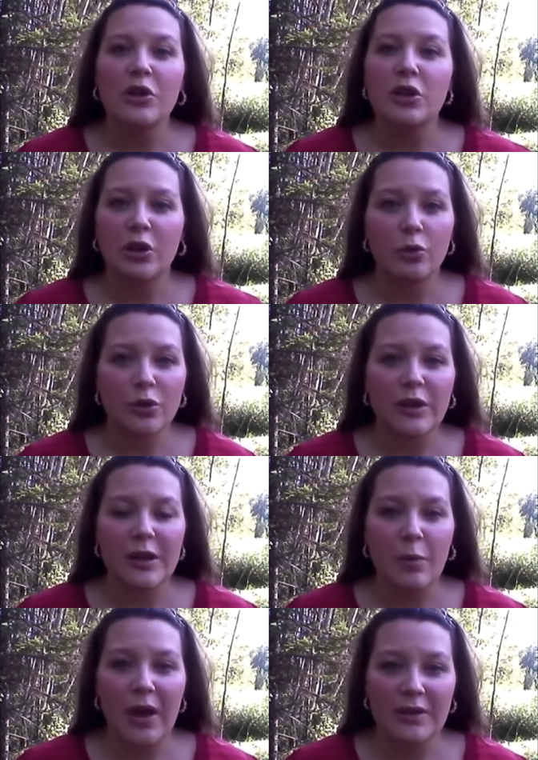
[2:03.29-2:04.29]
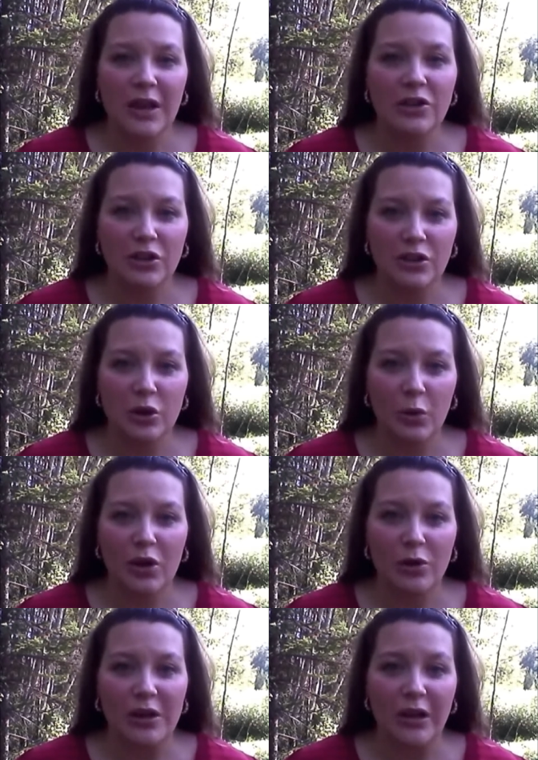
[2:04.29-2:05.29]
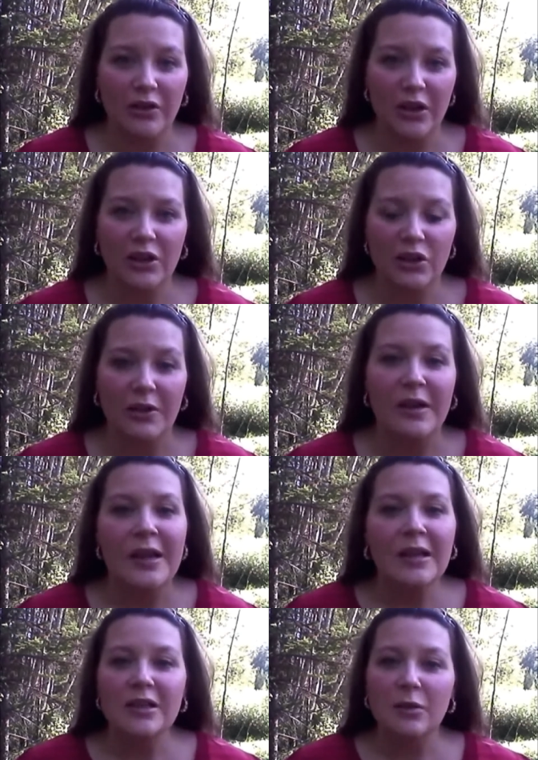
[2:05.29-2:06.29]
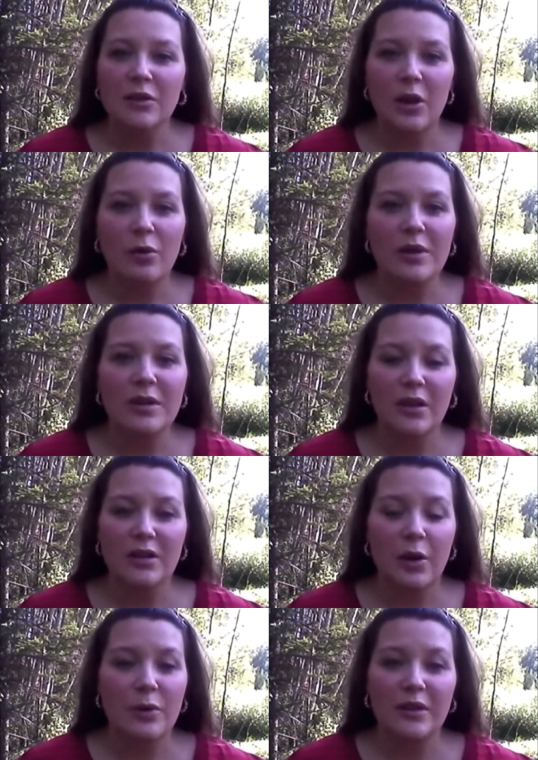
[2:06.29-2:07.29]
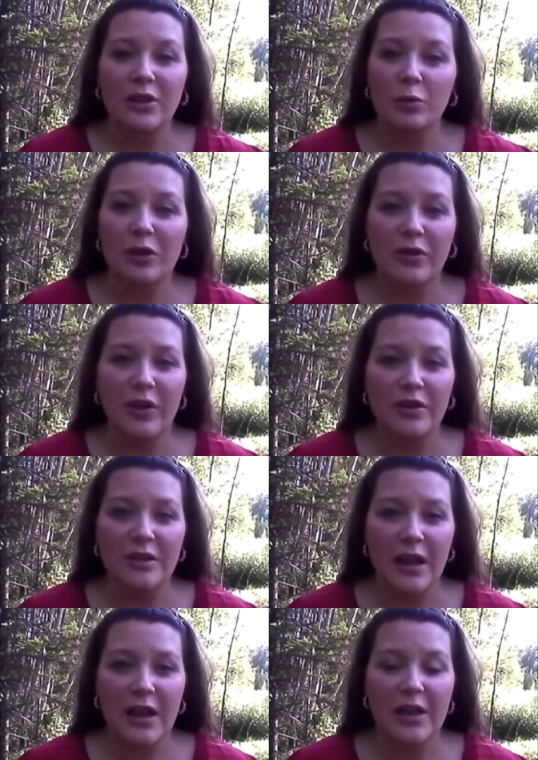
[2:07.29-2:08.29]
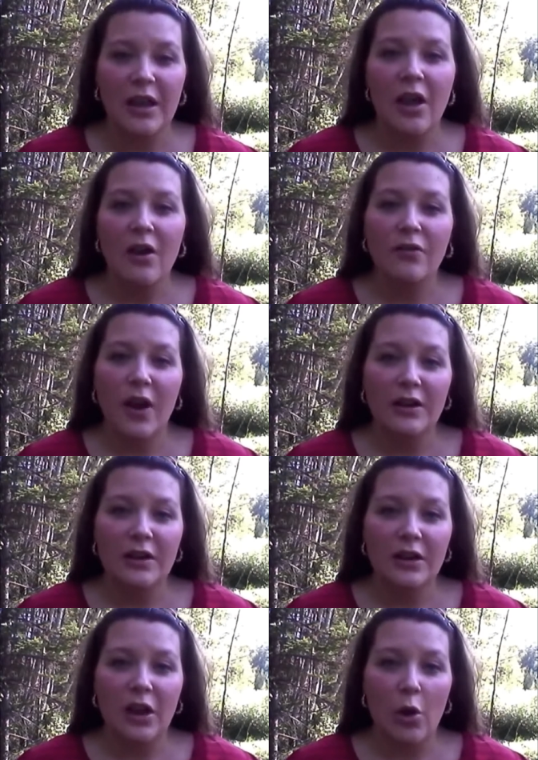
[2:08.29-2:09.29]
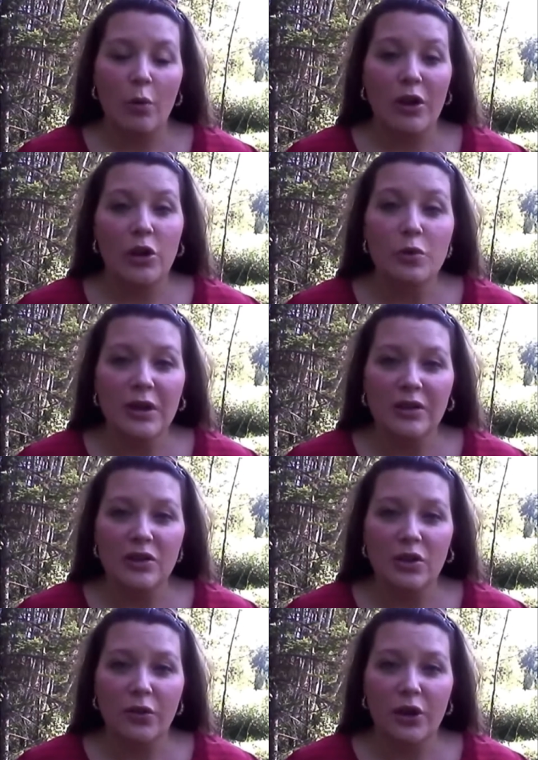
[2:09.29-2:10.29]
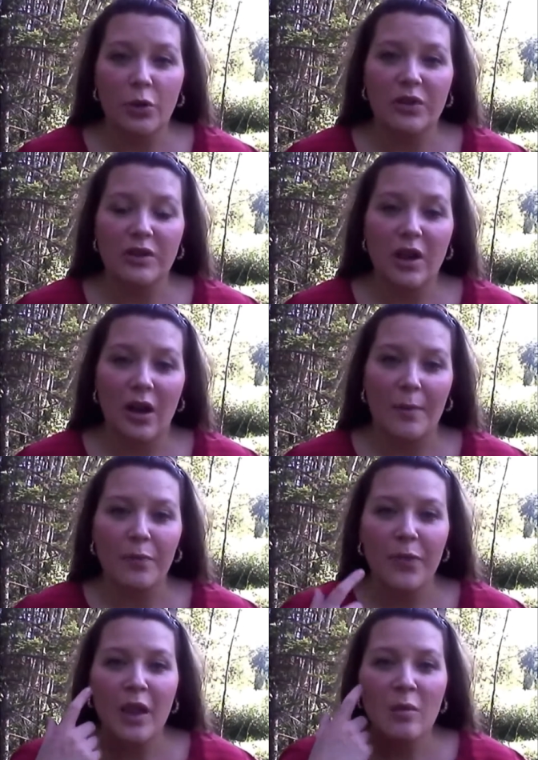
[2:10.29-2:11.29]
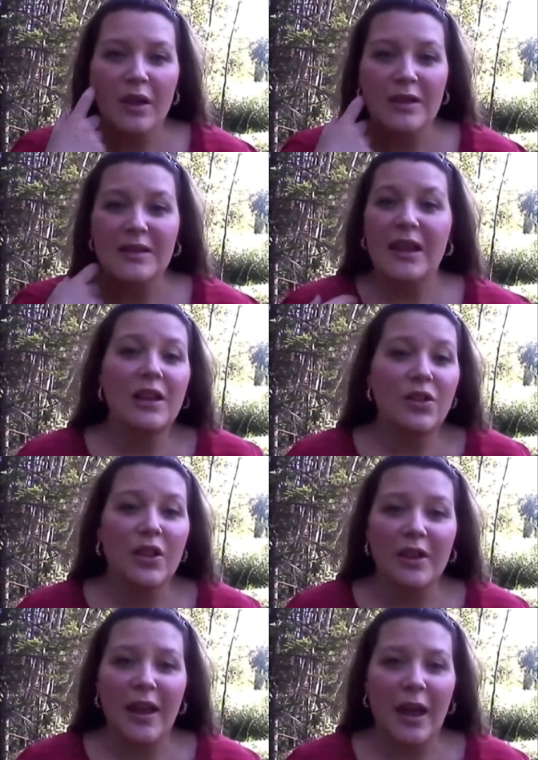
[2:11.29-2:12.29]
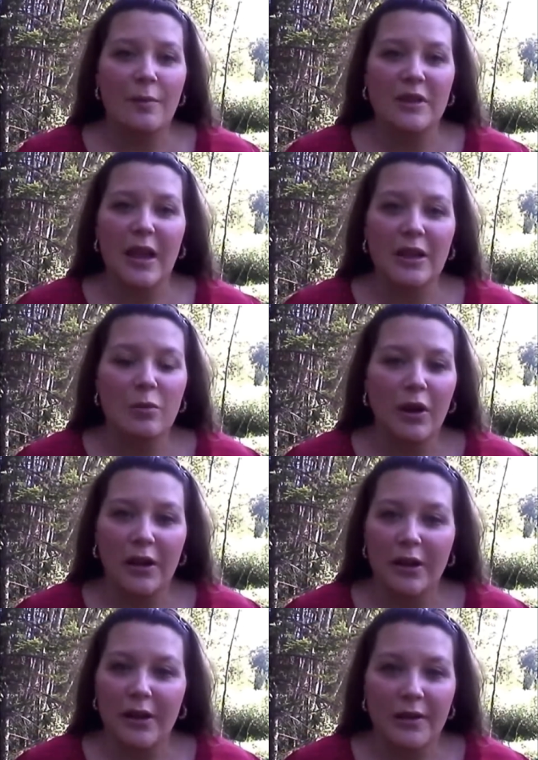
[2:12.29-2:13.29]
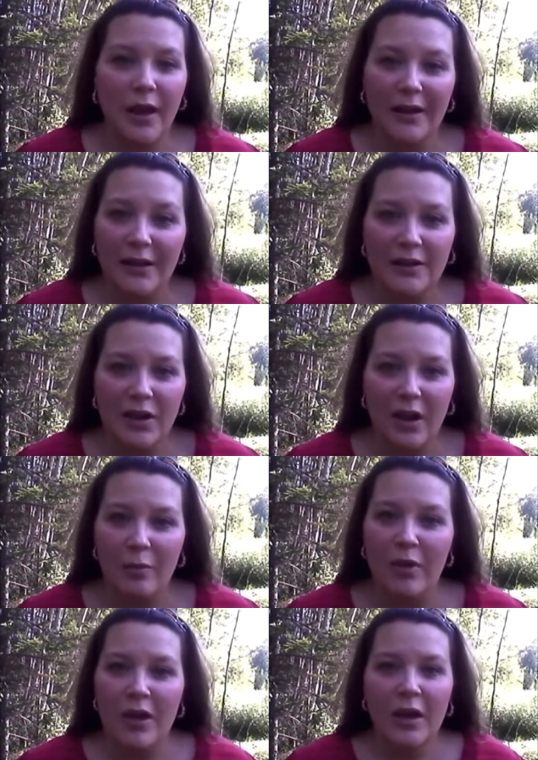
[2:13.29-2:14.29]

but you can really pay attention to what you're eating in the kitchen. So it's always a little bit of give and take, finding what you need to do for you at the time, because anything can happen to anybody at any time.